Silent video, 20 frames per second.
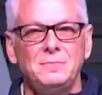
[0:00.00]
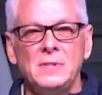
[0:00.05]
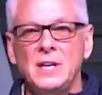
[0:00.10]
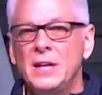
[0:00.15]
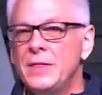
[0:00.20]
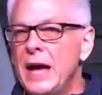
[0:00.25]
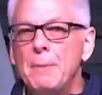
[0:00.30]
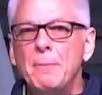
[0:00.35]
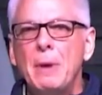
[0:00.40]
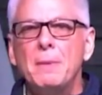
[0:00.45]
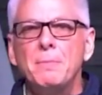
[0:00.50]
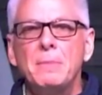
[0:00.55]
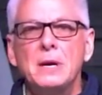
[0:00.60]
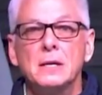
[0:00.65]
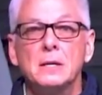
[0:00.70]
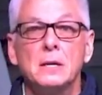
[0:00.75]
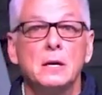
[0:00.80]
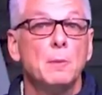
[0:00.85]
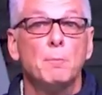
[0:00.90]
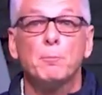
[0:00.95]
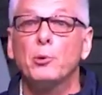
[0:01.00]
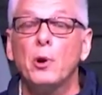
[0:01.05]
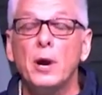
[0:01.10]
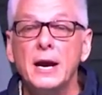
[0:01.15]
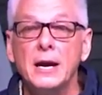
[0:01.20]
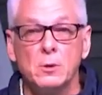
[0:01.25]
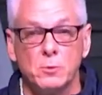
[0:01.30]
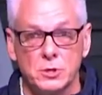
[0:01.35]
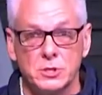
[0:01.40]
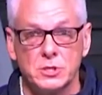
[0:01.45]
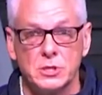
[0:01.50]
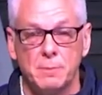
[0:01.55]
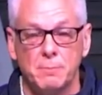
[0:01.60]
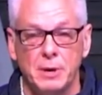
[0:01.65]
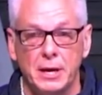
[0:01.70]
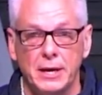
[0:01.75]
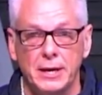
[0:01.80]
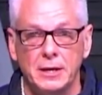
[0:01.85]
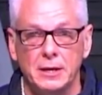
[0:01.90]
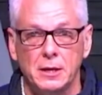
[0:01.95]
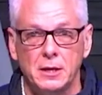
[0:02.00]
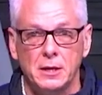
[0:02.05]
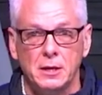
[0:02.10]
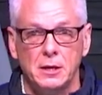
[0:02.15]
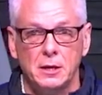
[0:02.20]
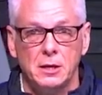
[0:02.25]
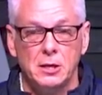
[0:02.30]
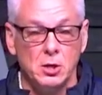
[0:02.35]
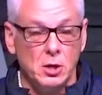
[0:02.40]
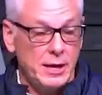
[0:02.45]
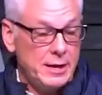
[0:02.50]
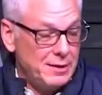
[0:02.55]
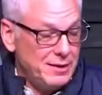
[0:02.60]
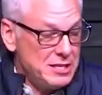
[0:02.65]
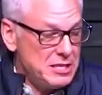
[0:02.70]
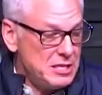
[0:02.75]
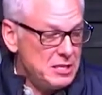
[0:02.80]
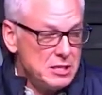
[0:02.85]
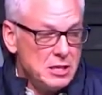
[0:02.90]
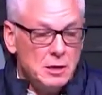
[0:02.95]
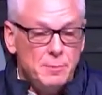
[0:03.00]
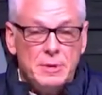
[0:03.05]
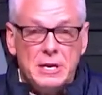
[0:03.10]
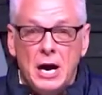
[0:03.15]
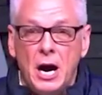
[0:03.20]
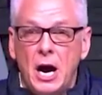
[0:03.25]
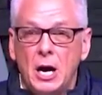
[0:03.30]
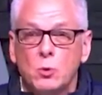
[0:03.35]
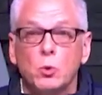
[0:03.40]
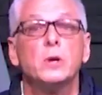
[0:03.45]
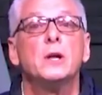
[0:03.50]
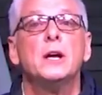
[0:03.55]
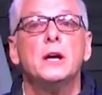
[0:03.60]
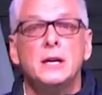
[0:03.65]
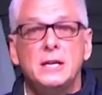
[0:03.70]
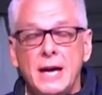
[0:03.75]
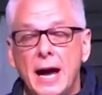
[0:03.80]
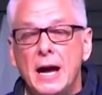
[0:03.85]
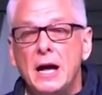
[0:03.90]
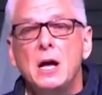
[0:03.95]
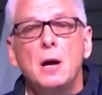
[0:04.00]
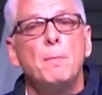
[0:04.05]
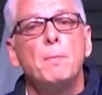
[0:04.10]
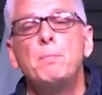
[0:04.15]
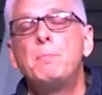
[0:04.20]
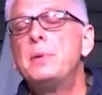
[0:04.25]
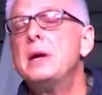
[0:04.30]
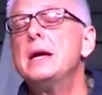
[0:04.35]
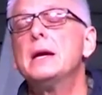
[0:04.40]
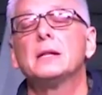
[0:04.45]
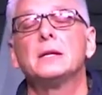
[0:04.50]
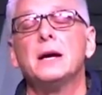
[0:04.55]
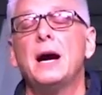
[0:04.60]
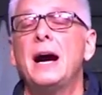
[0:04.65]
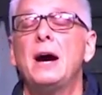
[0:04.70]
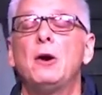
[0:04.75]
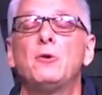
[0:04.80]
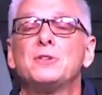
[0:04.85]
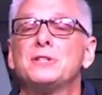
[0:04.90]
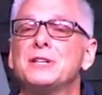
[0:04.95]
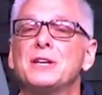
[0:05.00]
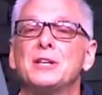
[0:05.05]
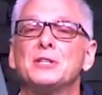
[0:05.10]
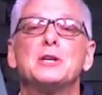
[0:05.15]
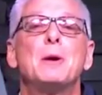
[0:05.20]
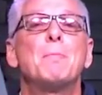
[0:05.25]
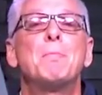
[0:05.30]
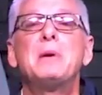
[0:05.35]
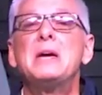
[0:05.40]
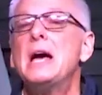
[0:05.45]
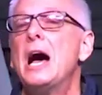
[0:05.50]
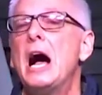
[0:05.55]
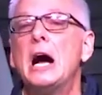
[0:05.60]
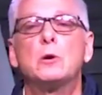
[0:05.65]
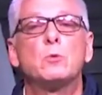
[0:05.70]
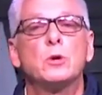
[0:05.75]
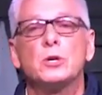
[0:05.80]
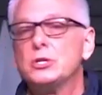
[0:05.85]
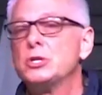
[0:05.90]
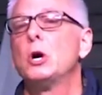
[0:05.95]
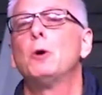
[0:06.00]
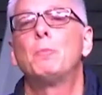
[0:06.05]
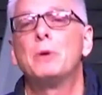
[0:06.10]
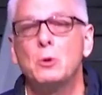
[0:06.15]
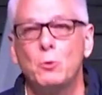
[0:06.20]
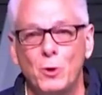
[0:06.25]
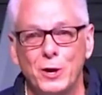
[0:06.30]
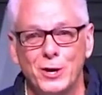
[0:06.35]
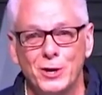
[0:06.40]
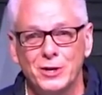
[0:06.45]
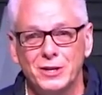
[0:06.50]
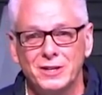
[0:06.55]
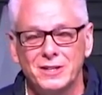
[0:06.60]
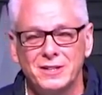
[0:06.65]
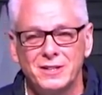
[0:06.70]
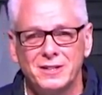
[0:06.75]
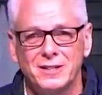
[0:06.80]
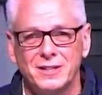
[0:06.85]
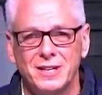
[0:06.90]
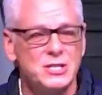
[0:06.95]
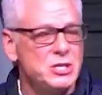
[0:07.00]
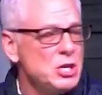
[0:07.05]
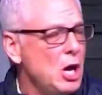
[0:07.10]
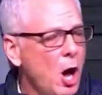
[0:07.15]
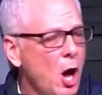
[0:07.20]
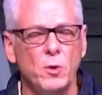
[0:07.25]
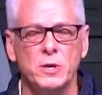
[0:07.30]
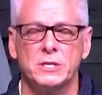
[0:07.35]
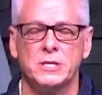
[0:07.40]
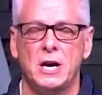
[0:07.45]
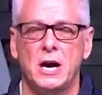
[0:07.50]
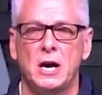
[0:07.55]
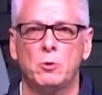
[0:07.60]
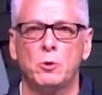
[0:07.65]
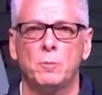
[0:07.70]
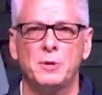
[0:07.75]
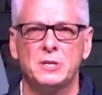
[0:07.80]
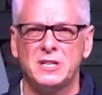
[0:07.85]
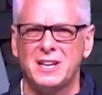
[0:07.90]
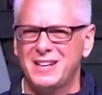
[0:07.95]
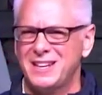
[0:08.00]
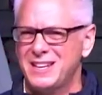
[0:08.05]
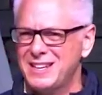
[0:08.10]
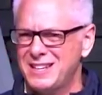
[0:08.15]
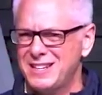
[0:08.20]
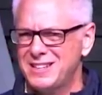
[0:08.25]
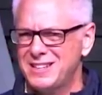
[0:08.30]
Now, that might mean praying with somebody. You're like, this is going to be awkward. Yeah, I always say this: be awkward, don't be weird. It's always awkward, but it's like,